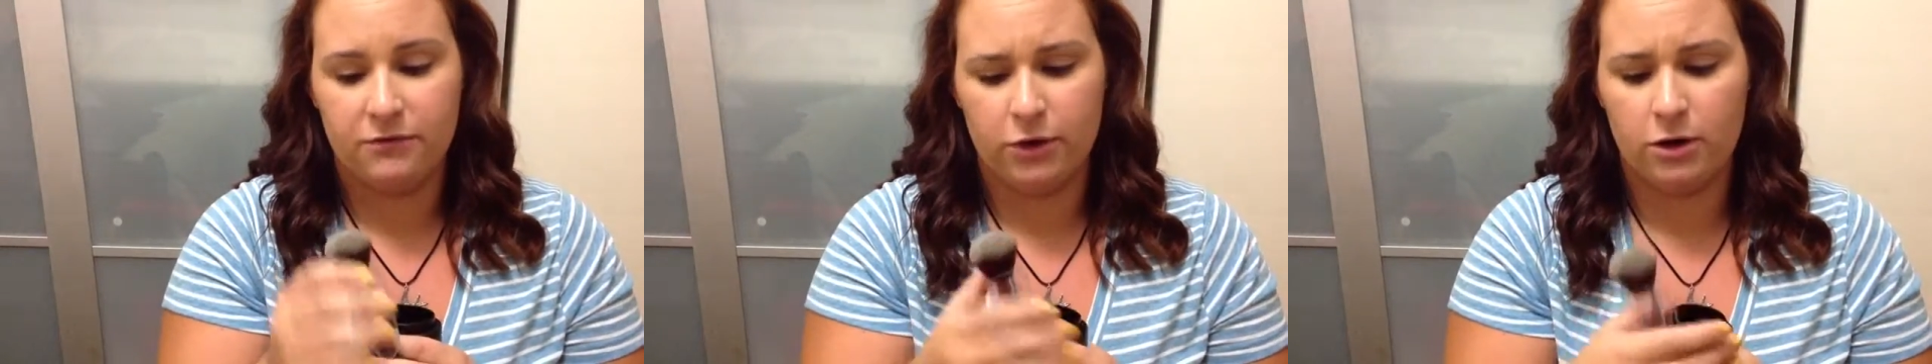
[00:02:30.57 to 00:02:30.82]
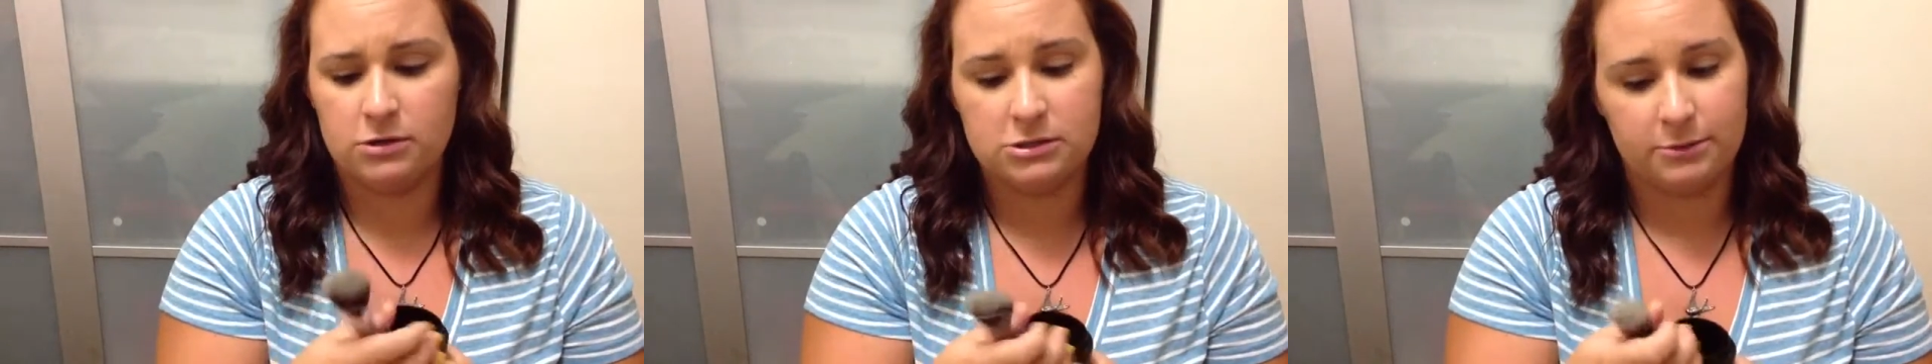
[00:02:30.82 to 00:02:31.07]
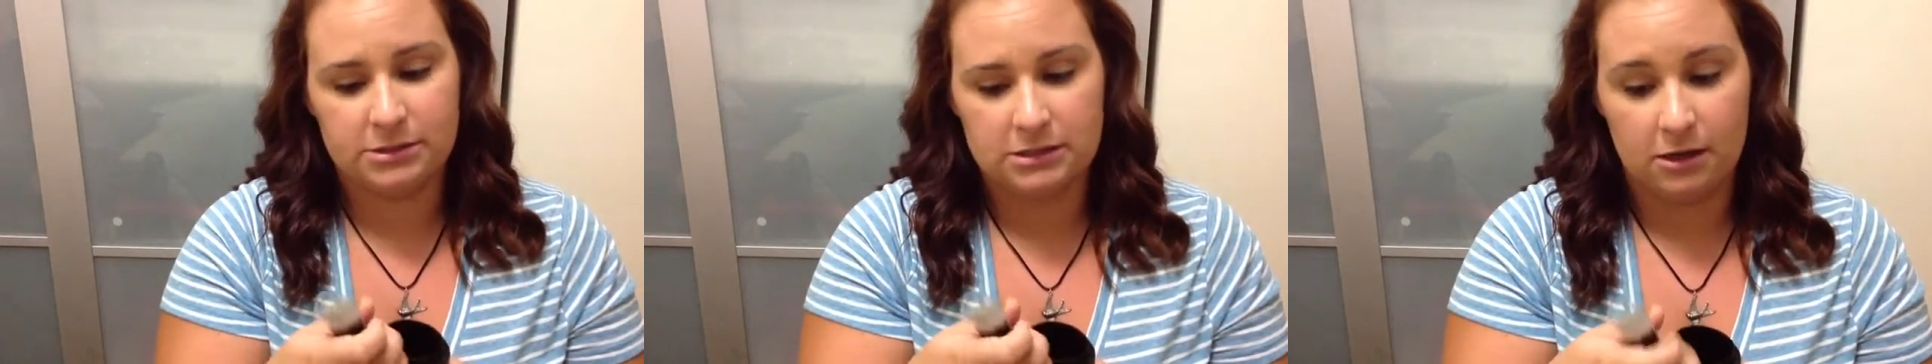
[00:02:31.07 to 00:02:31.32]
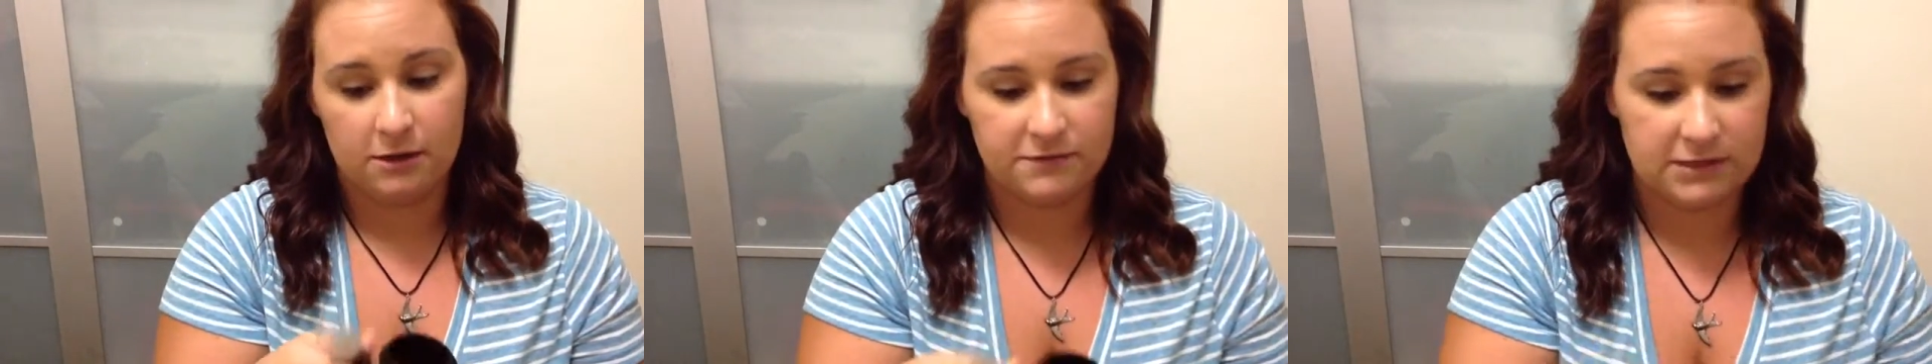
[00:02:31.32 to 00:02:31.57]
They're all super
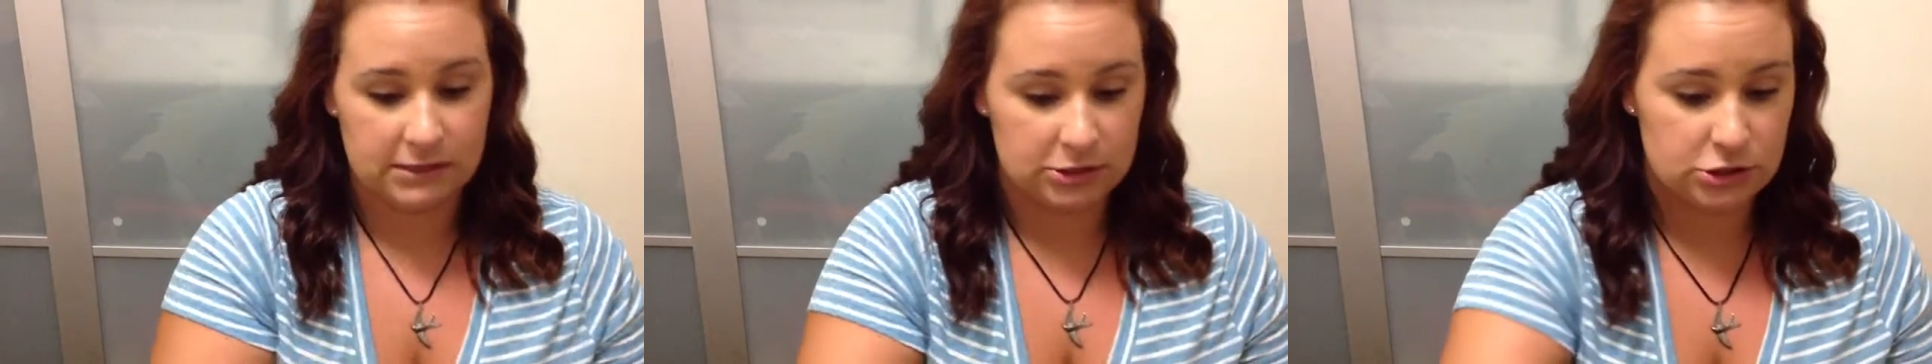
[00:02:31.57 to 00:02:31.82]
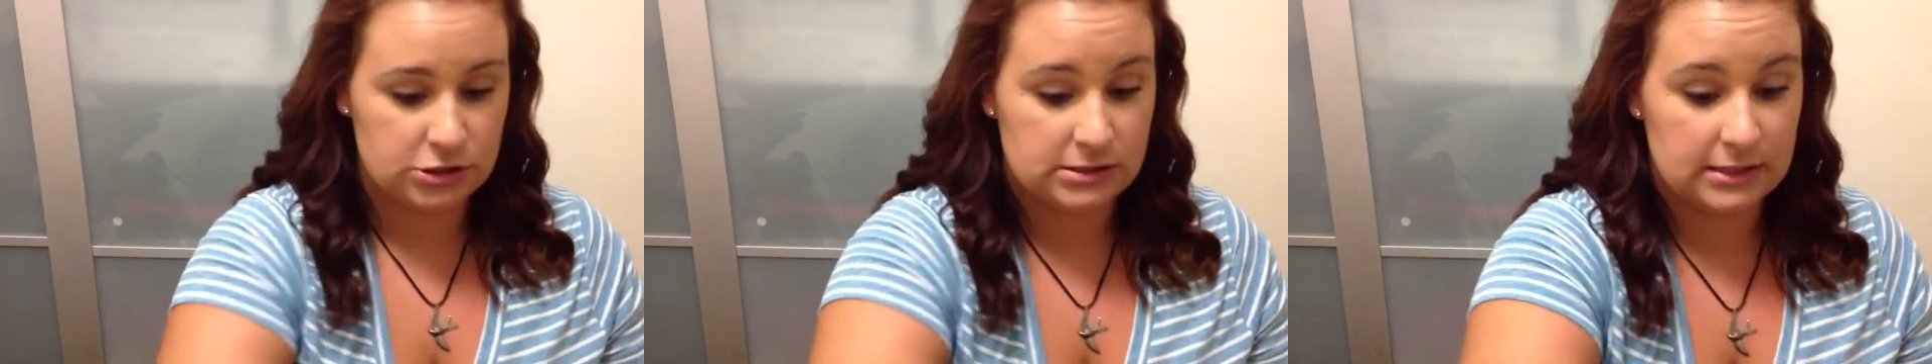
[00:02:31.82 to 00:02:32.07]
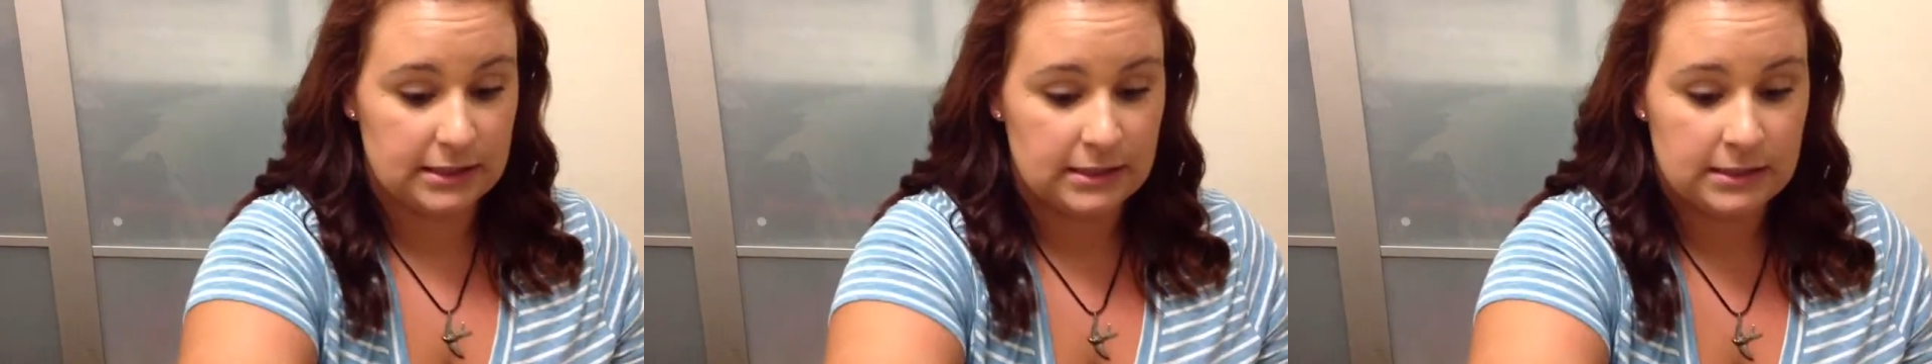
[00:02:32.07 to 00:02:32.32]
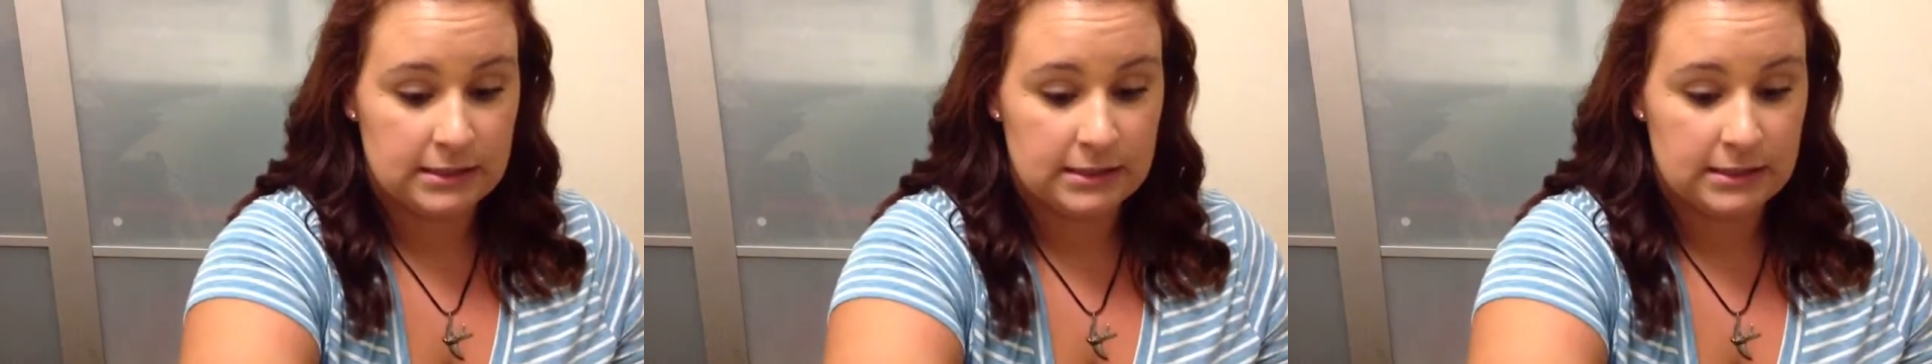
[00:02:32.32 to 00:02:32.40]
soft and it's just like